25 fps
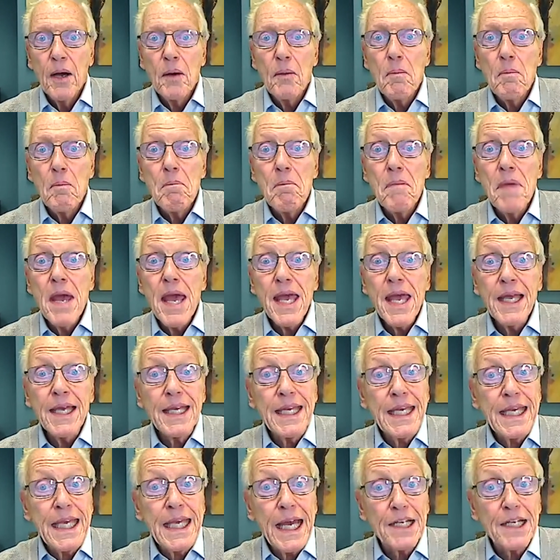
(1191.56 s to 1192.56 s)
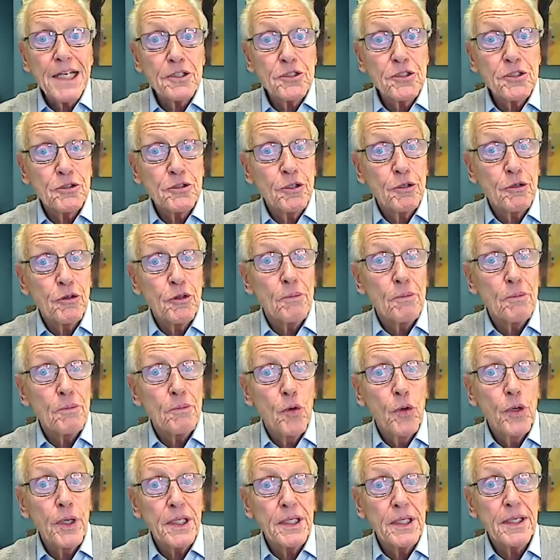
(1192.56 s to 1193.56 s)
may get us to the
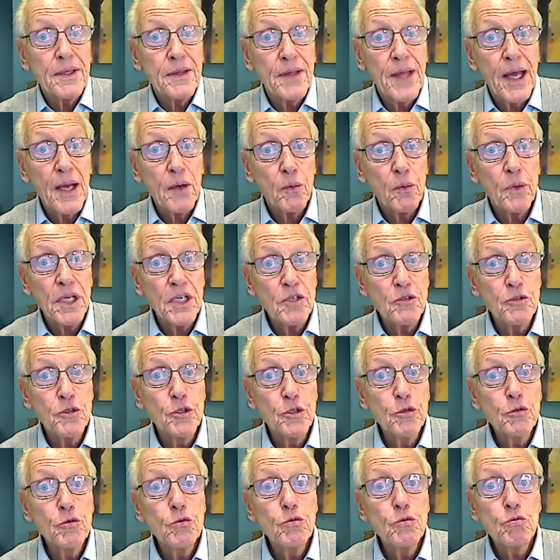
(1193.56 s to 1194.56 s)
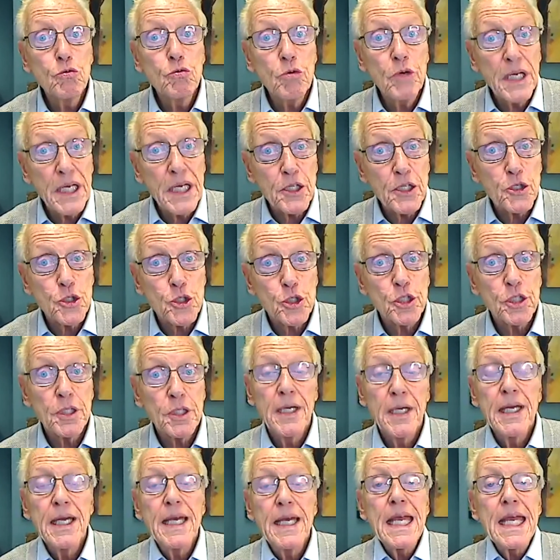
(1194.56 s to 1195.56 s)
point that we do reach
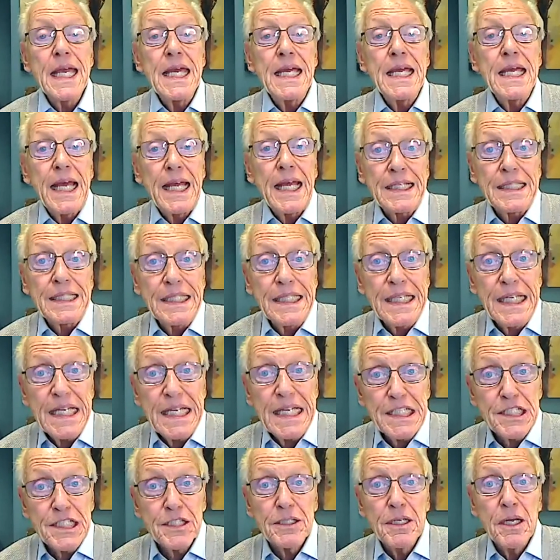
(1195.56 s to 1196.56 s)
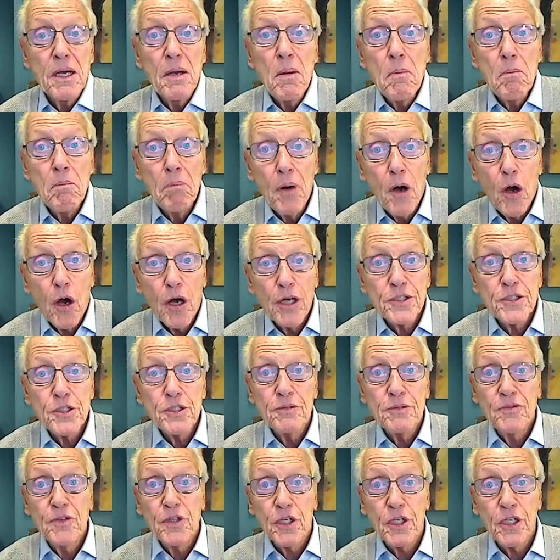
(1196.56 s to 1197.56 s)
in at least parts
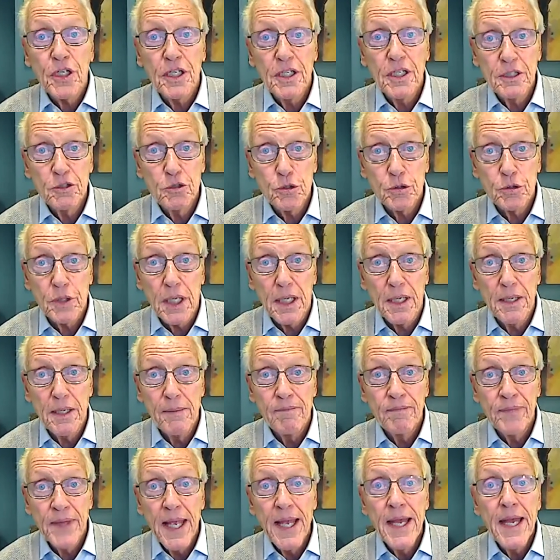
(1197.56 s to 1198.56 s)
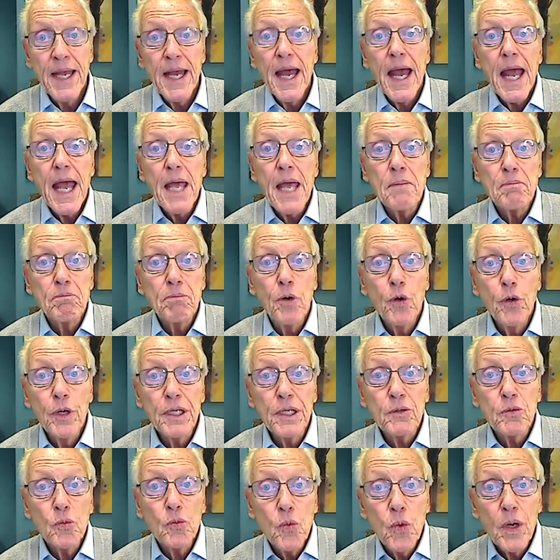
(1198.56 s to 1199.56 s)
of the country a
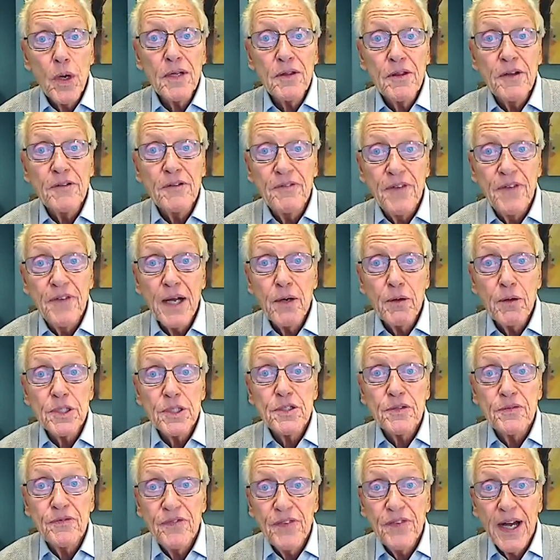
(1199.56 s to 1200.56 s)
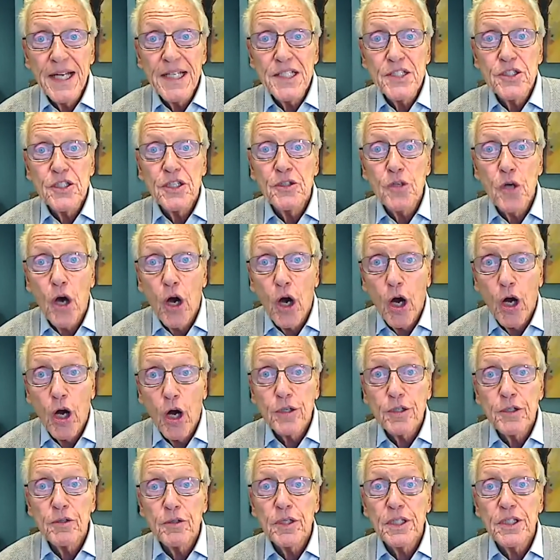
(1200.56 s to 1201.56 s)
point where the virus finds it
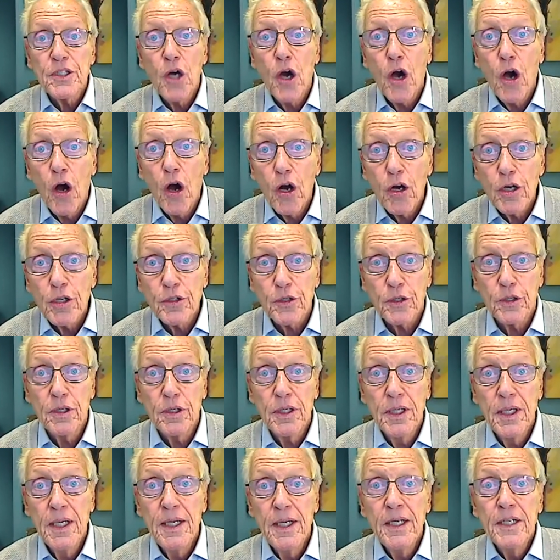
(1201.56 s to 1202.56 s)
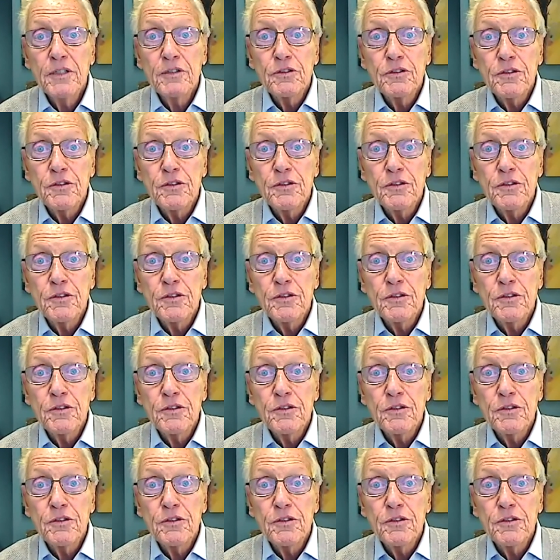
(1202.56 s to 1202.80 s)
harder and harder to